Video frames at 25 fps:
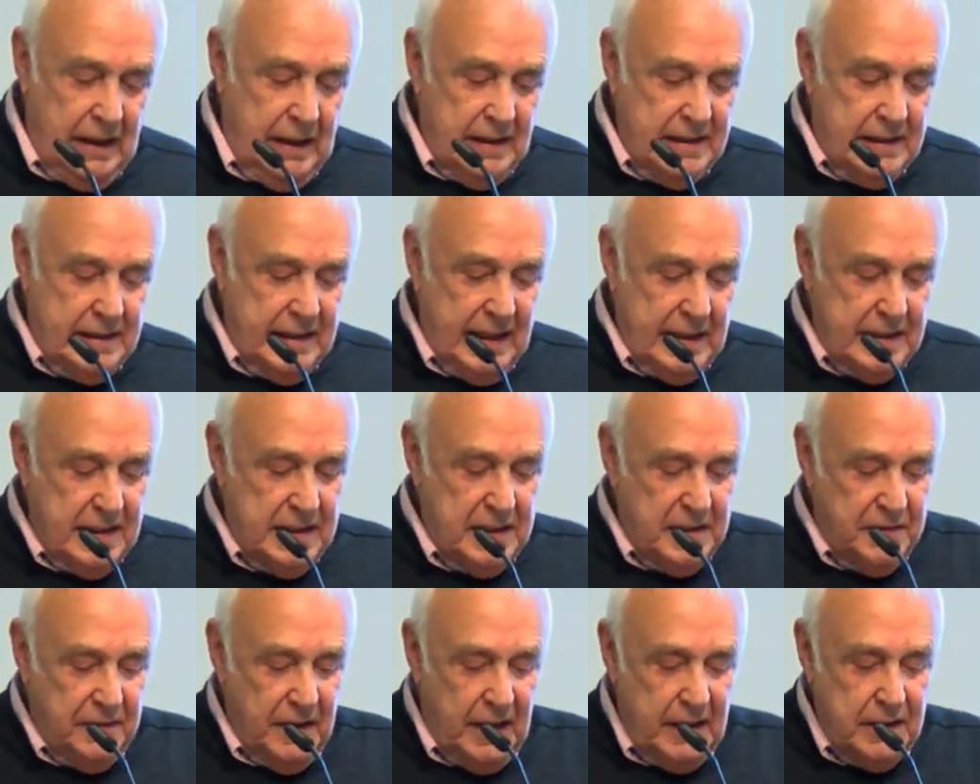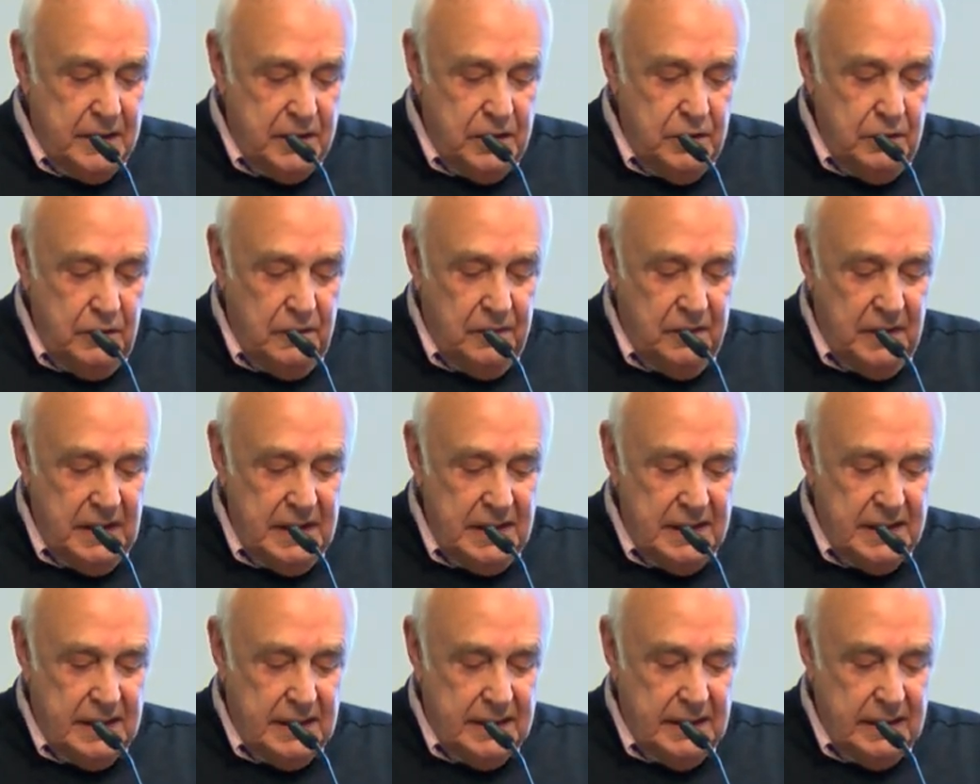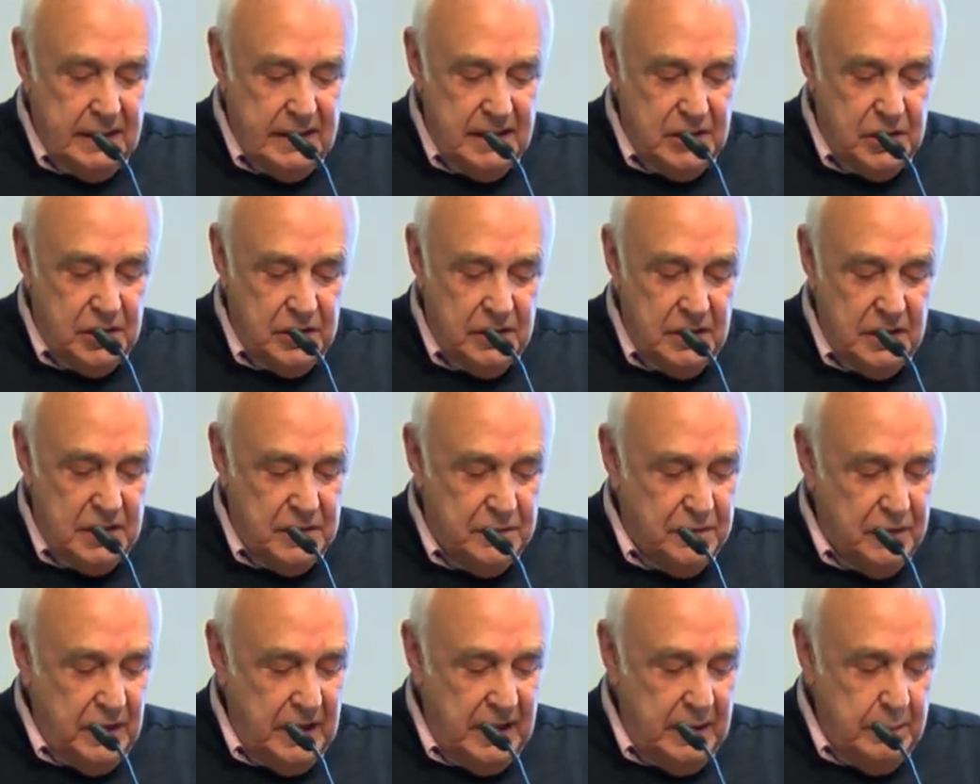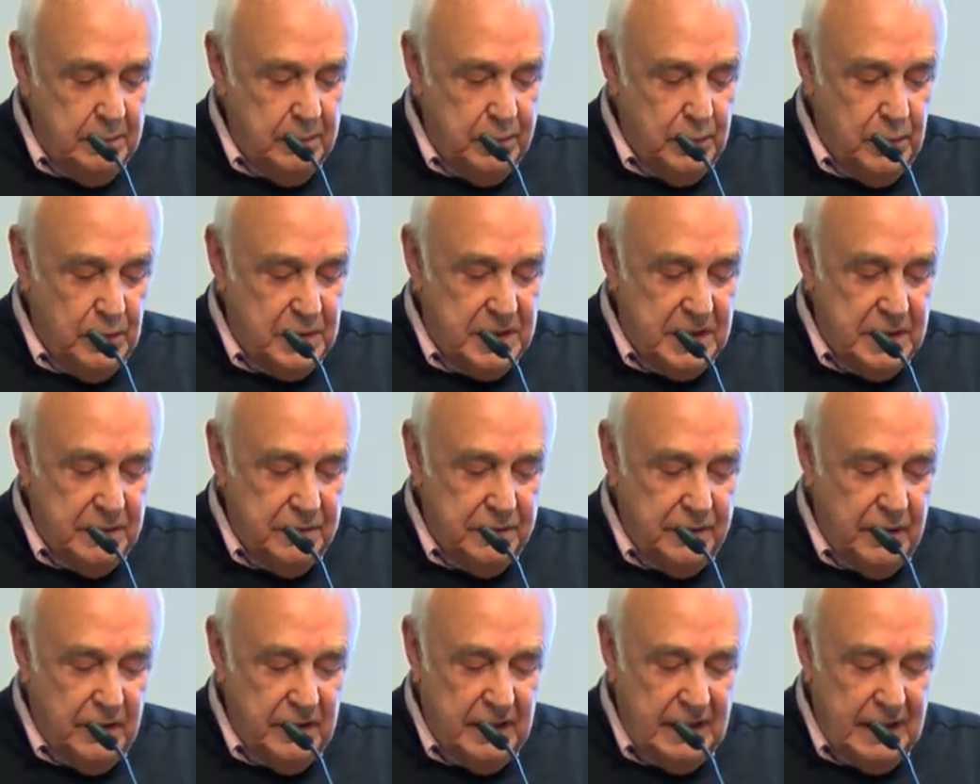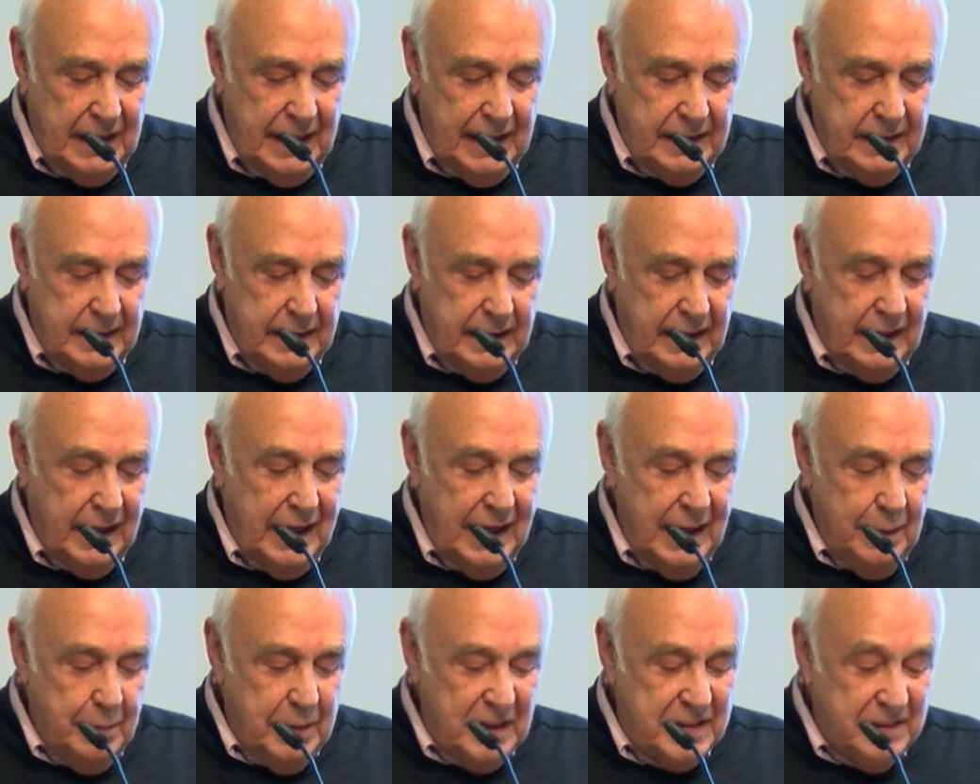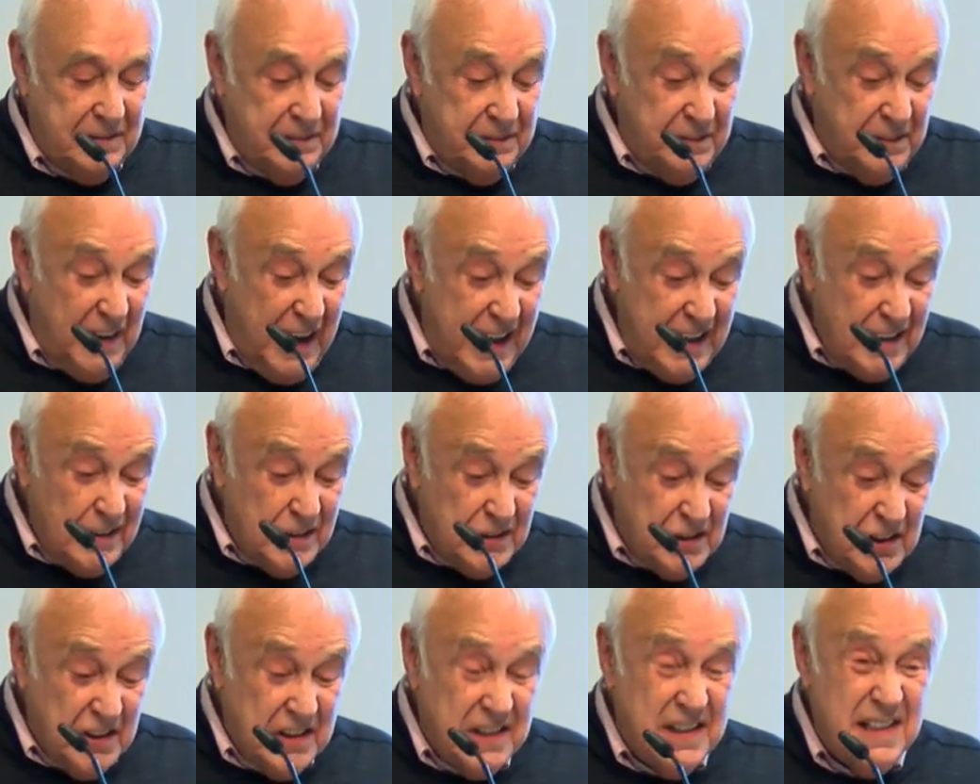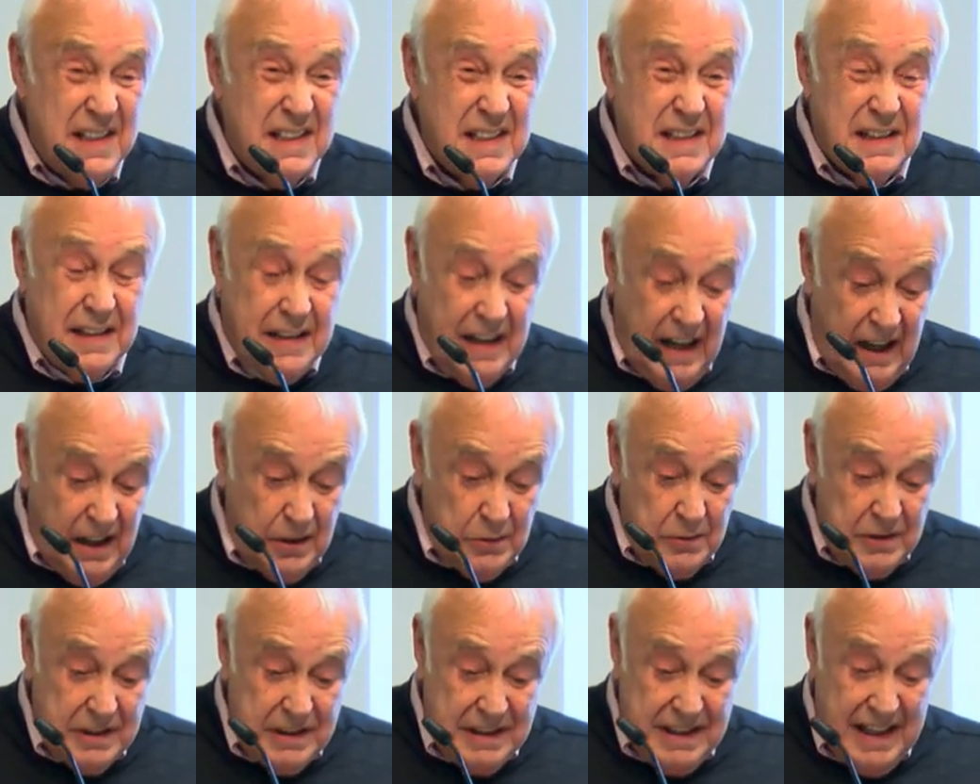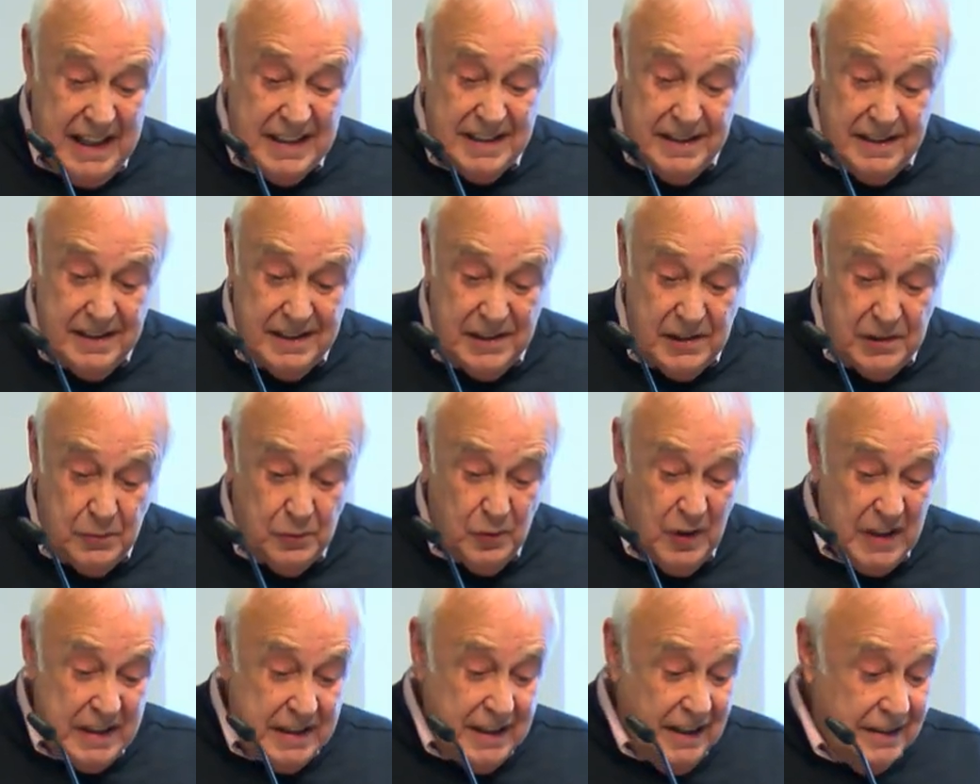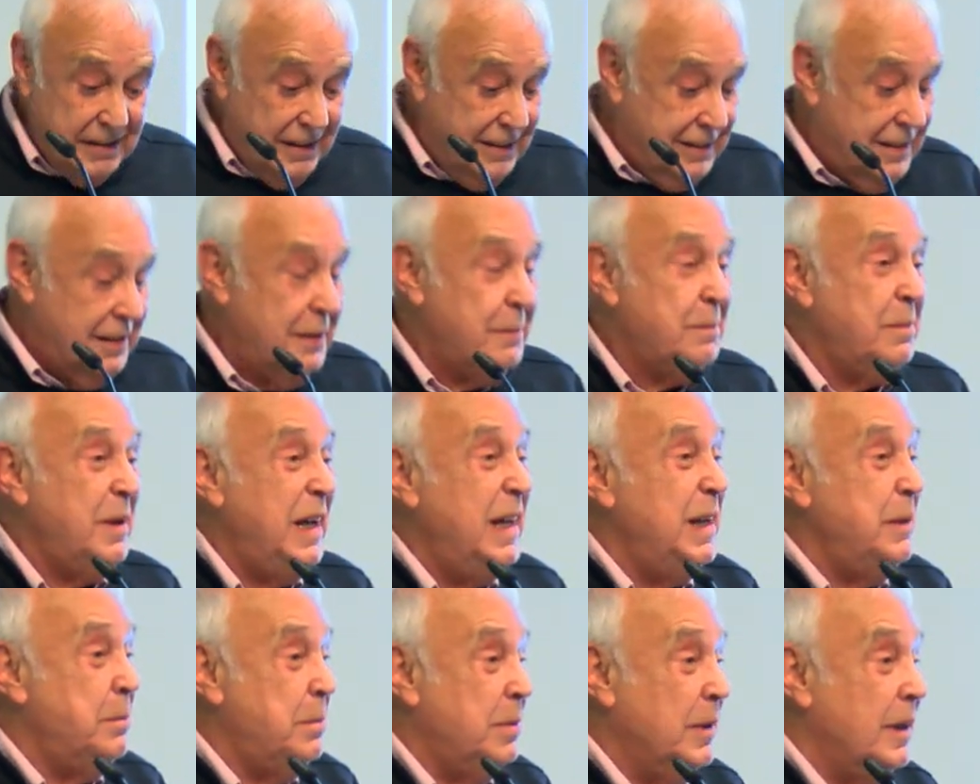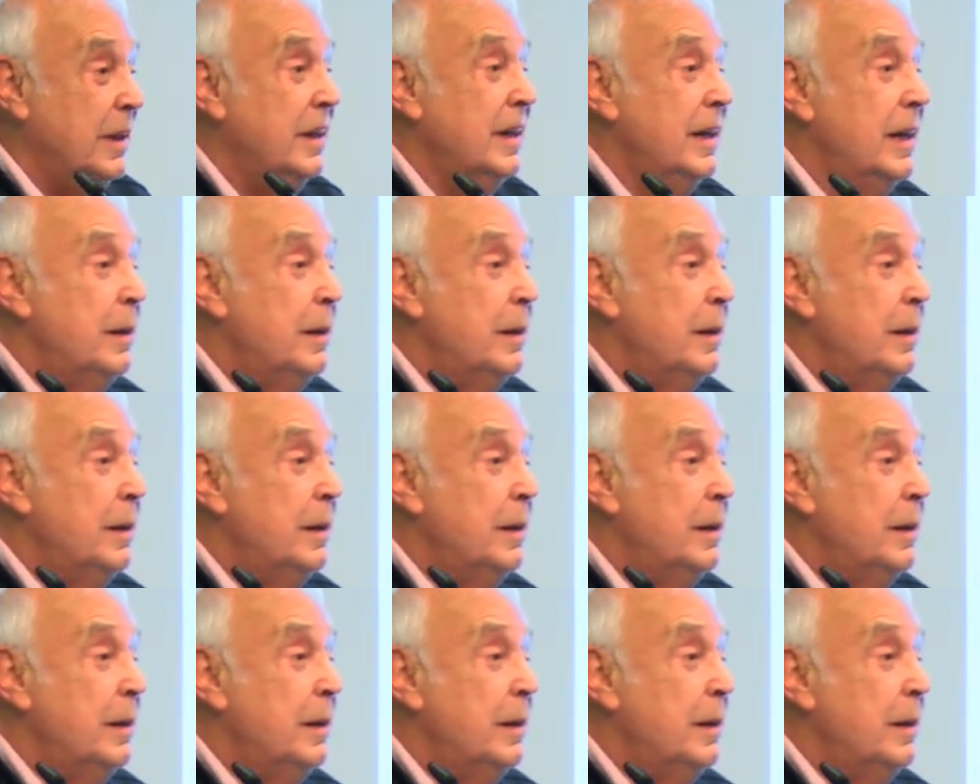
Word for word: has satisfied two of these conditions, free imports and foreign lending, but failed to discount debtors' redundant paper,